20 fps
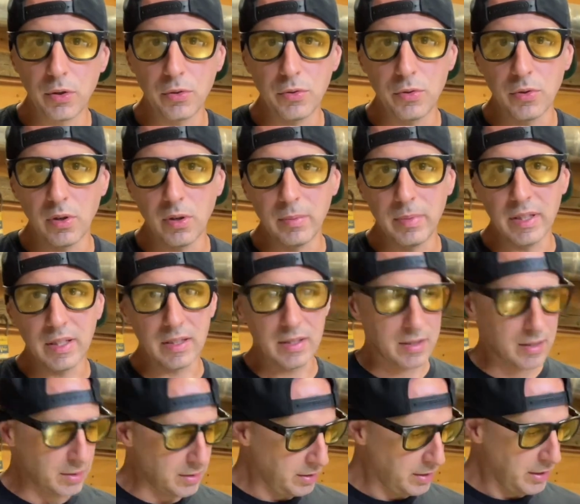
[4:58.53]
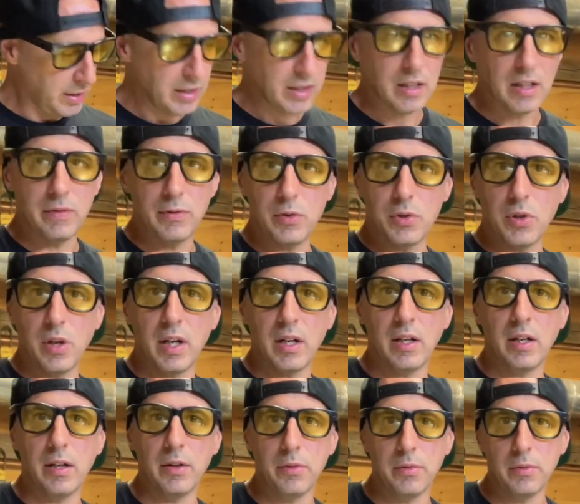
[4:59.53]
your drill bits if you try to
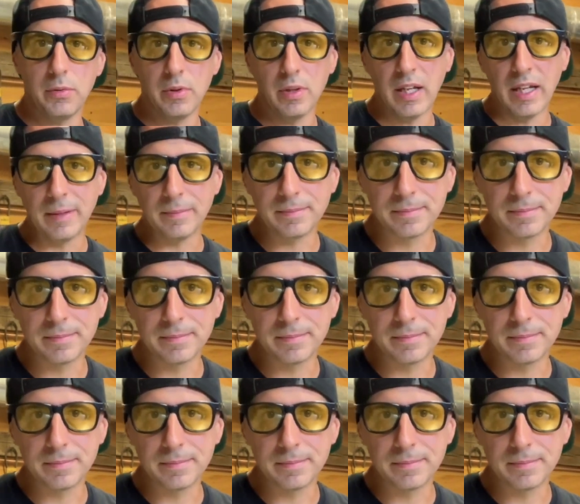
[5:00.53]
cut through that.